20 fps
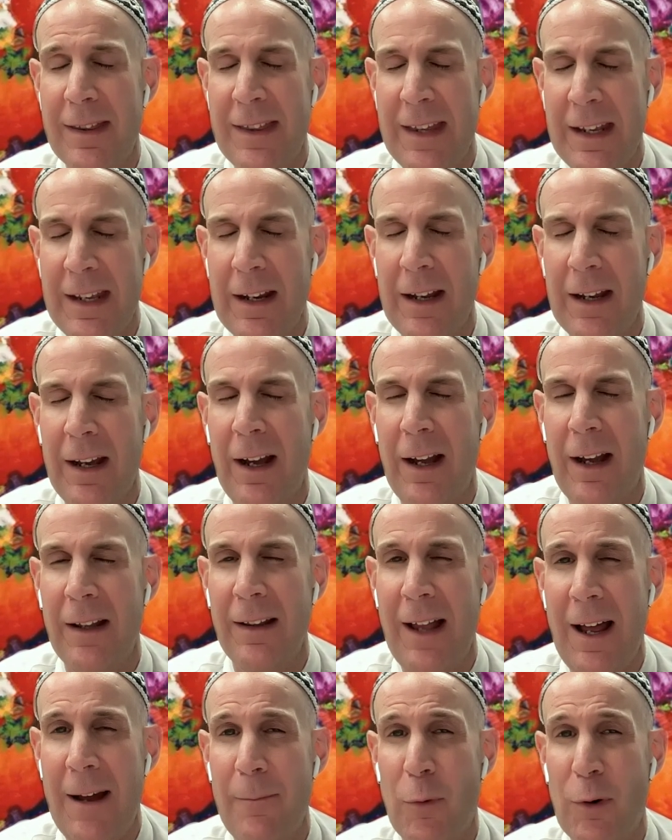think a
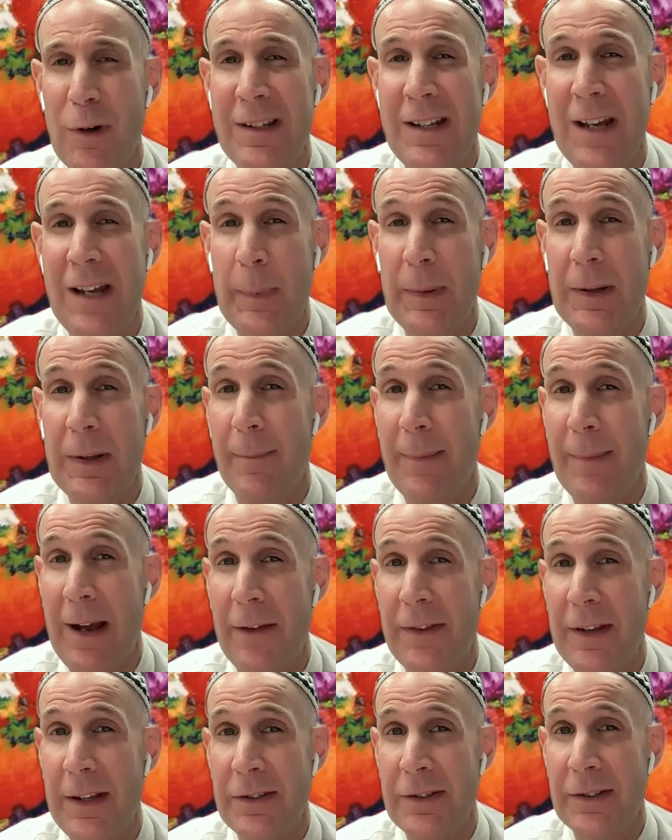lot more deeply
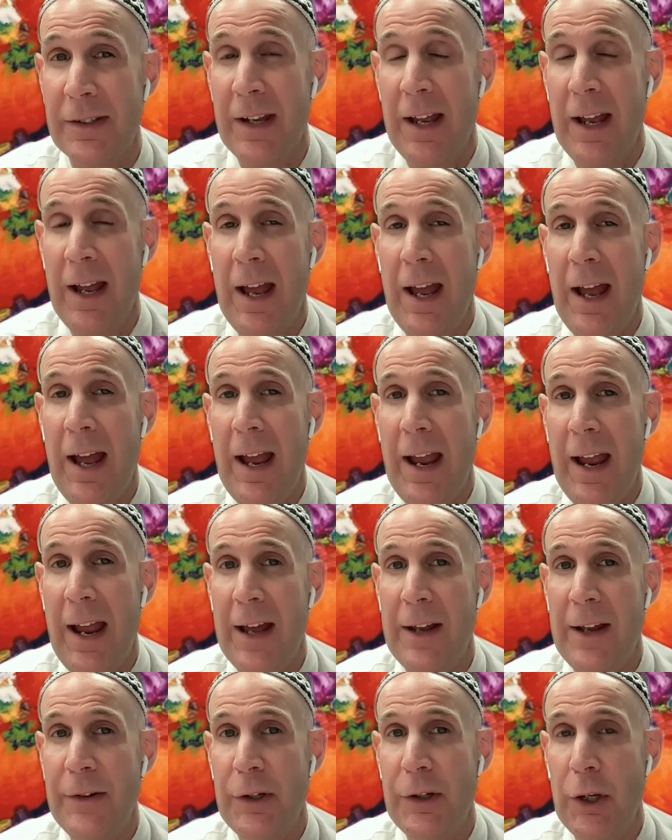about this
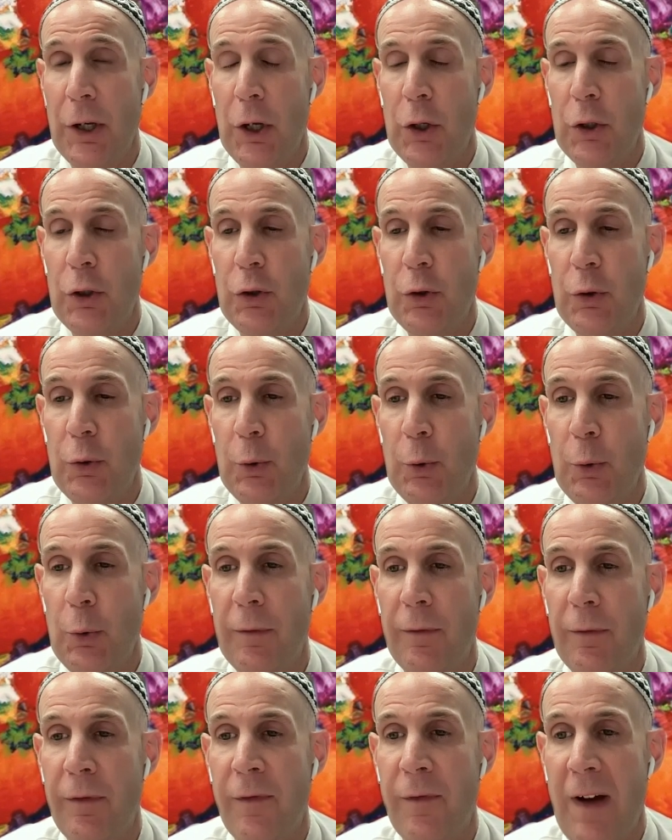and
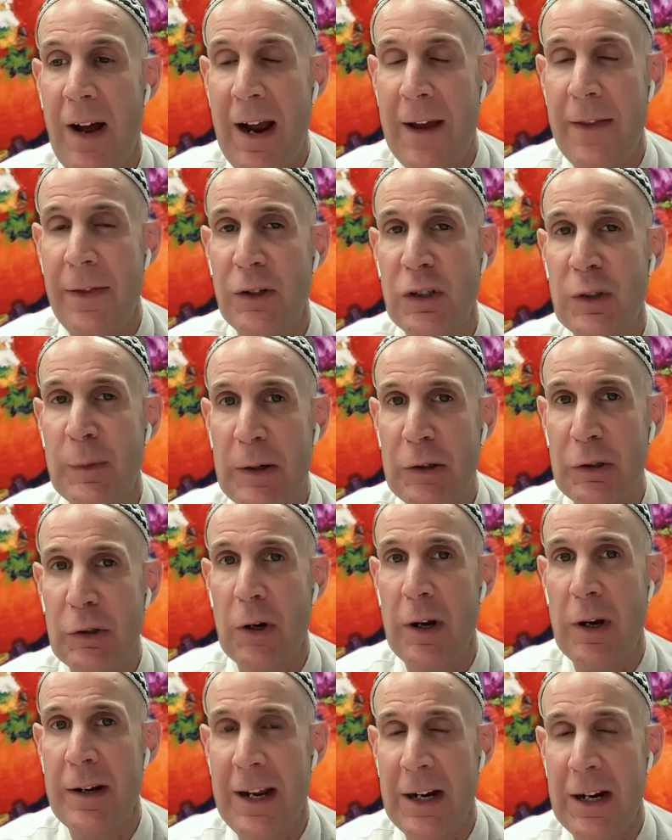to find the
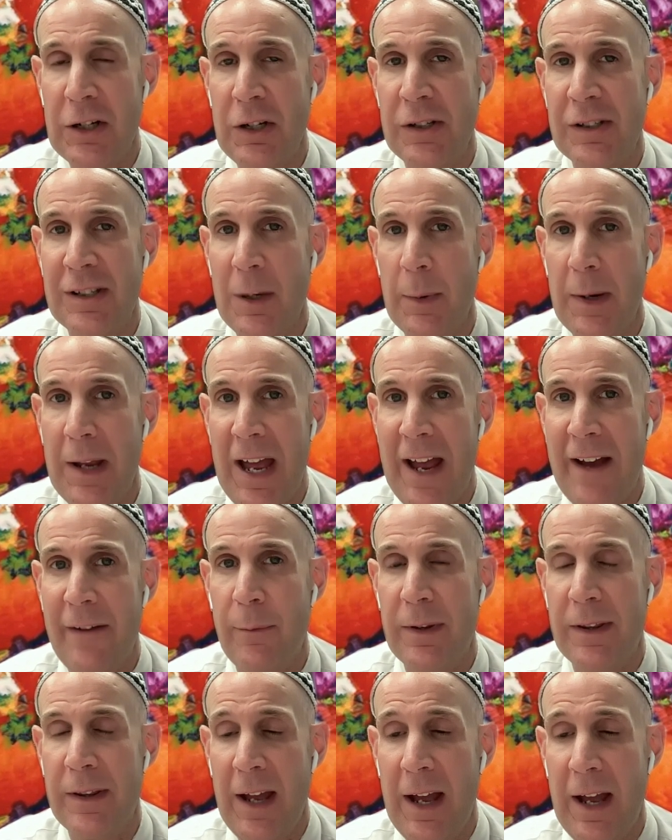special connections that we
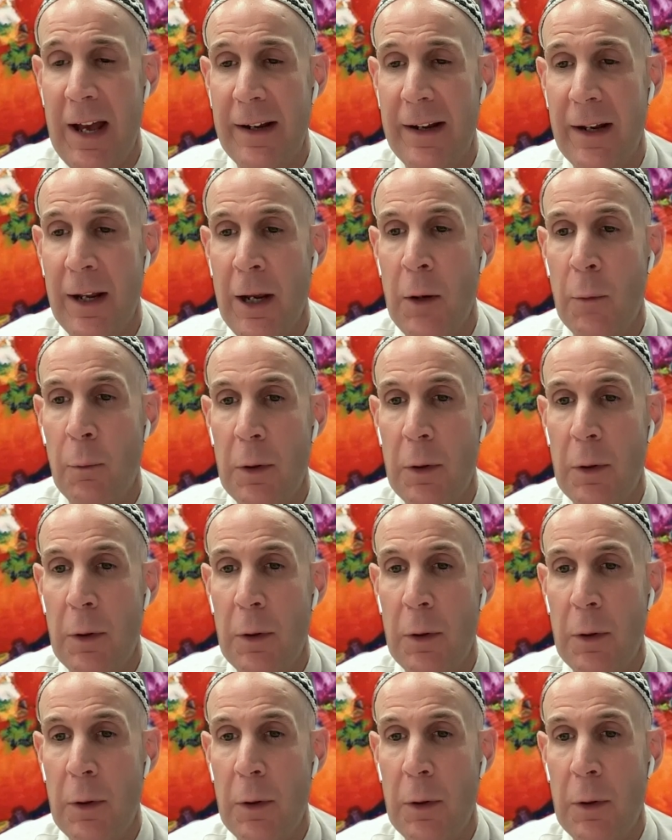have with God,